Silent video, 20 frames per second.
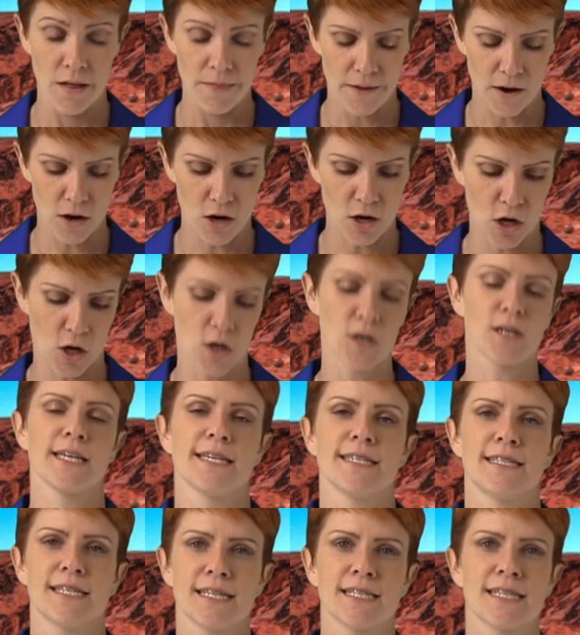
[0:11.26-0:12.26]
there are
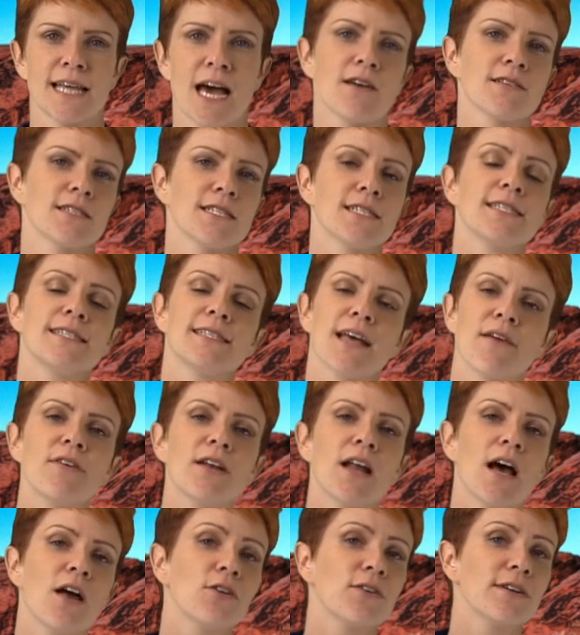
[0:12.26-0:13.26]
currently
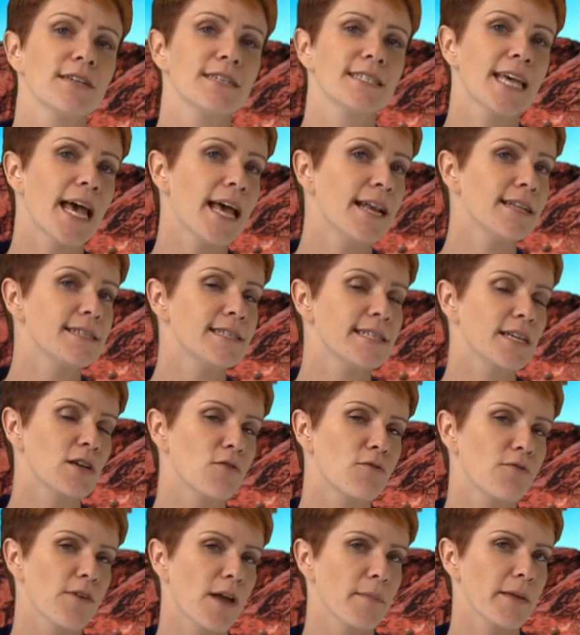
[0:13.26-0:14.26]
6,710
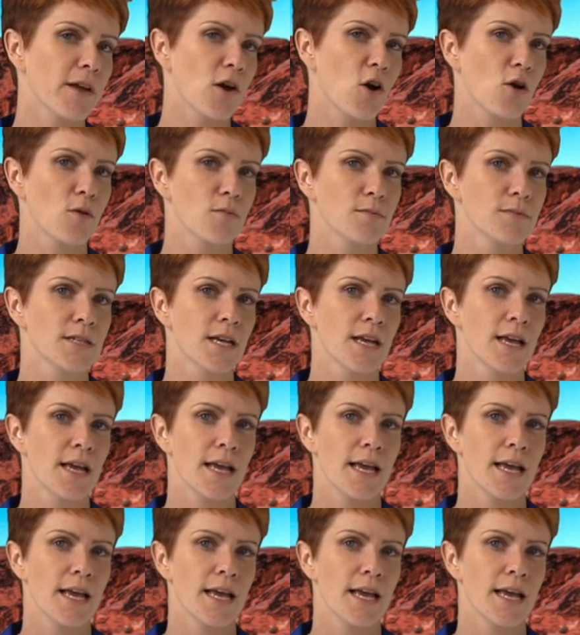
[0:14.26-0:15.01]
single-family homes